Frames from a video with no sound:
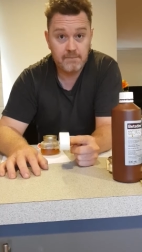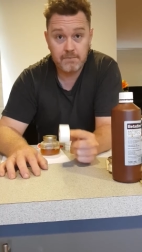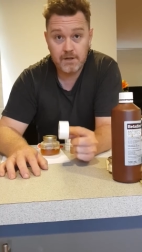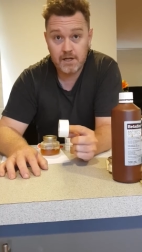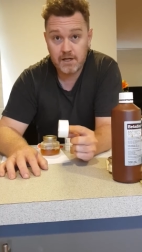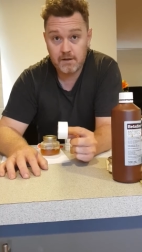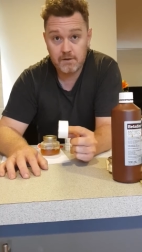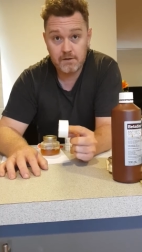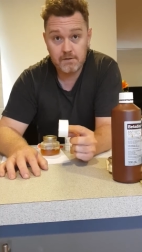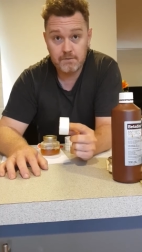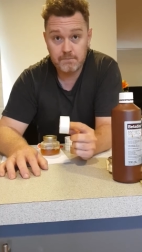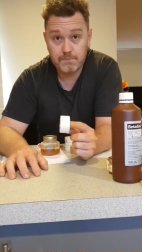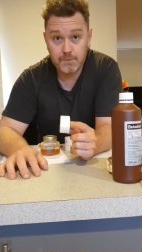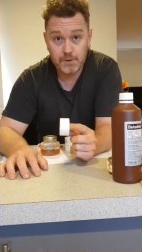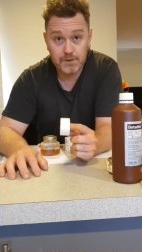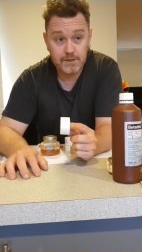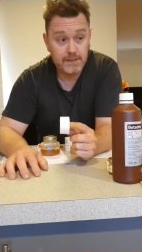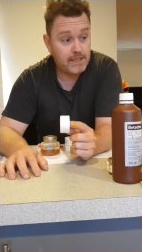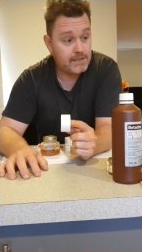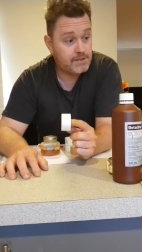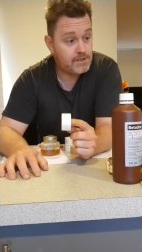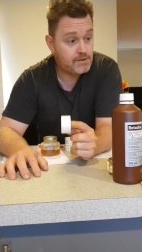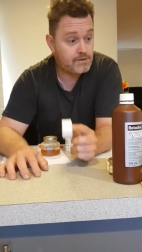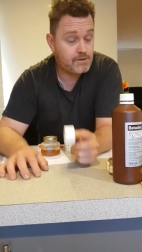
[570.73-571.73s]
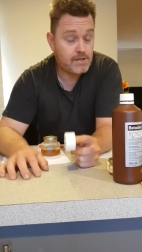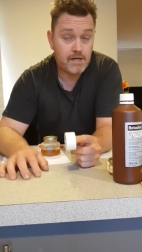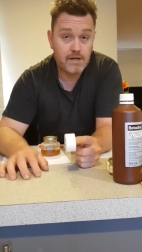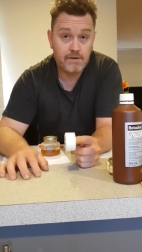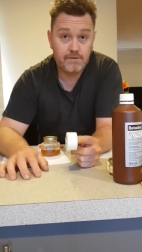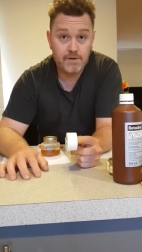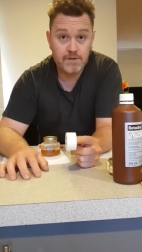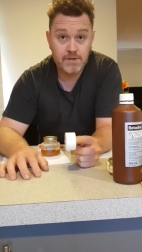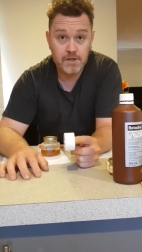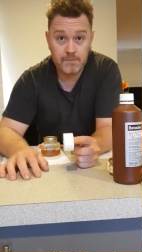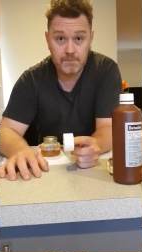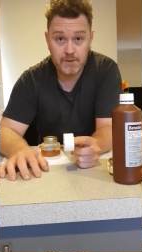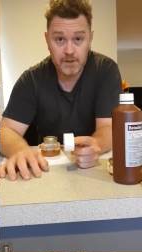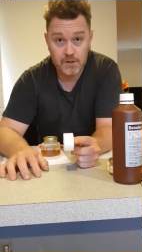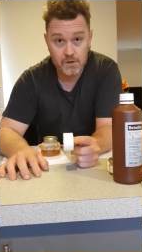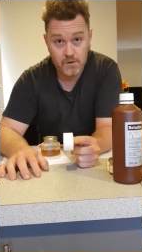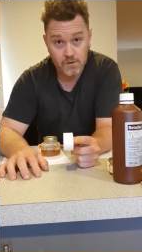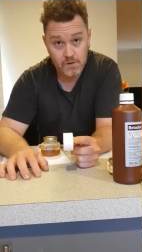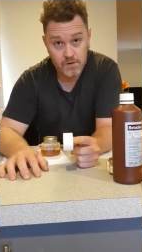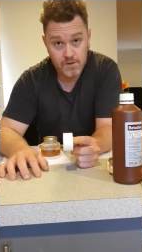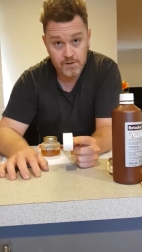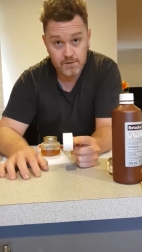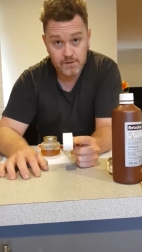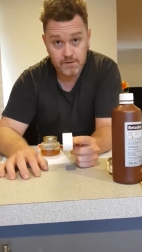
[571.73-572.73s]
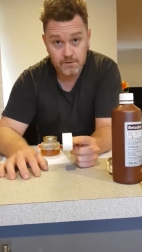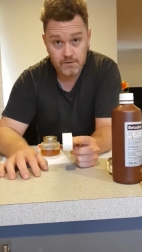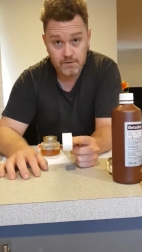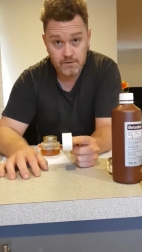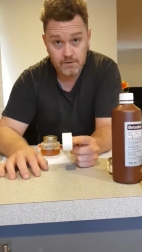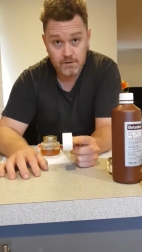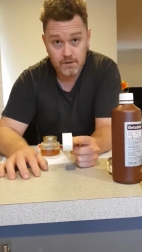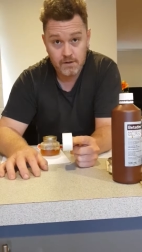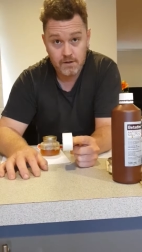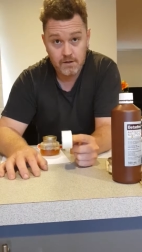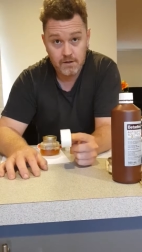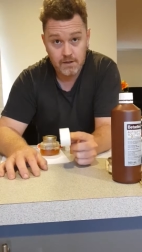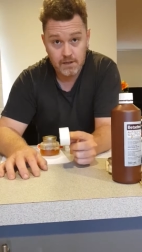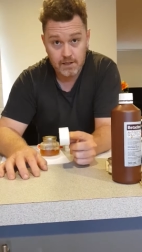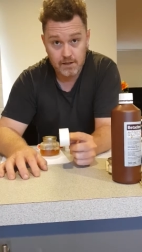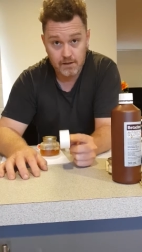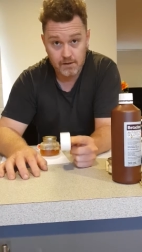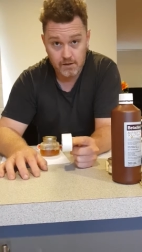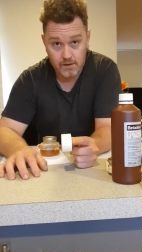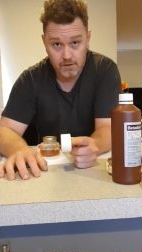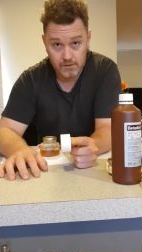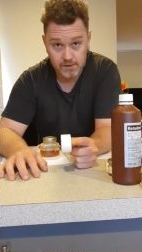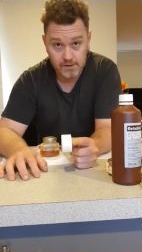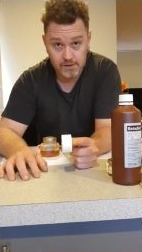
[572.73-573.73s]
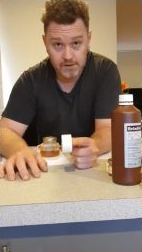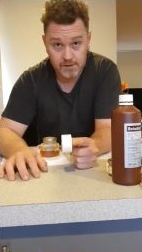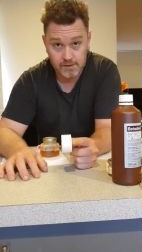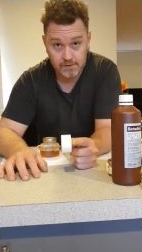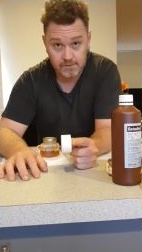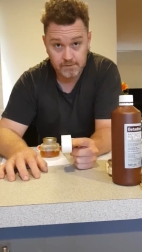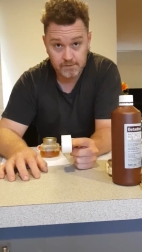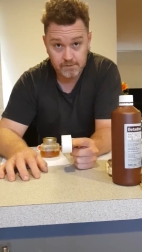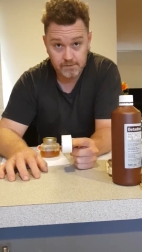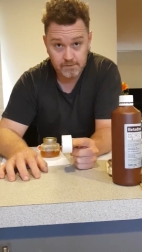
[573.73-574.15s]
You can put that straight over the top of your gauze, it'll hold it on.